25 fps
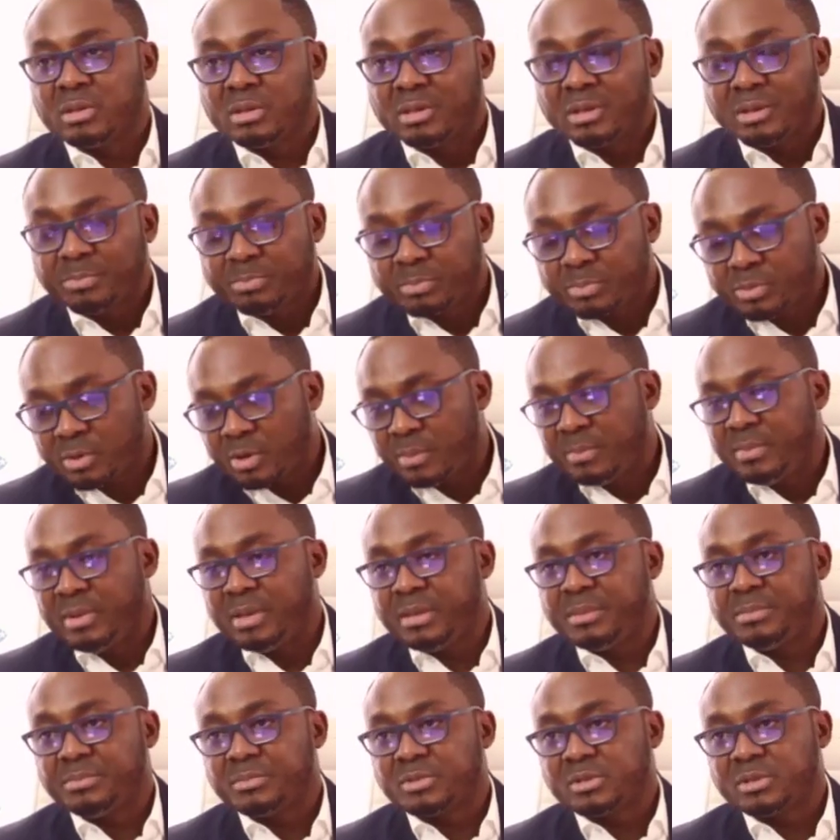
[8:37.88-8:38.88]
the
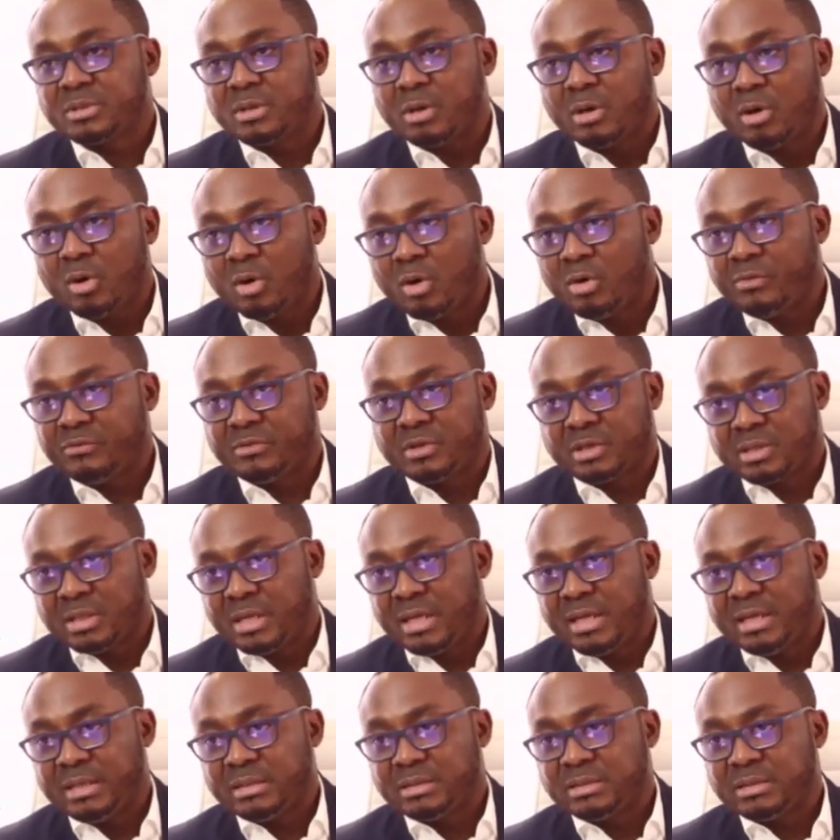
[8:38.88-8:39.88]
problems of the
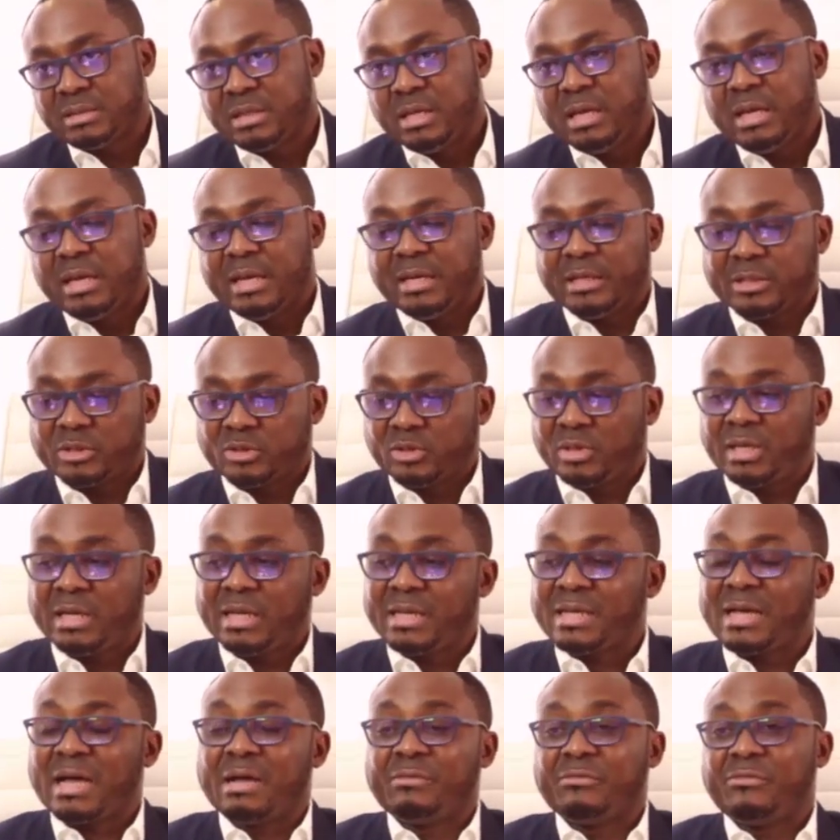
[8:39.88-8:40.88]
client so that
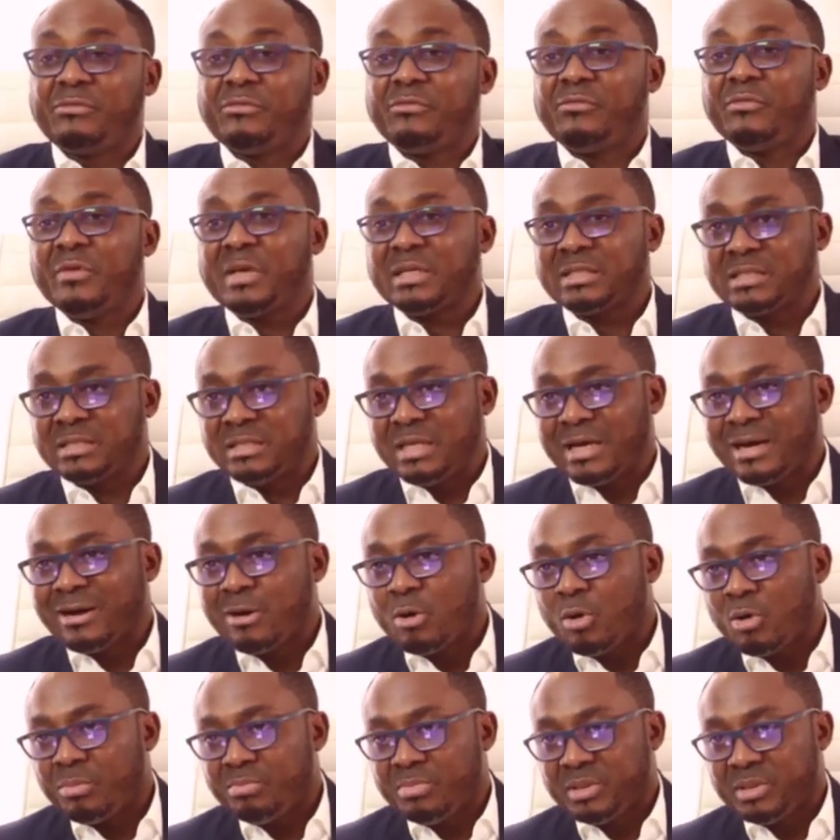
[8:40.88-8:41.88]
they can face their core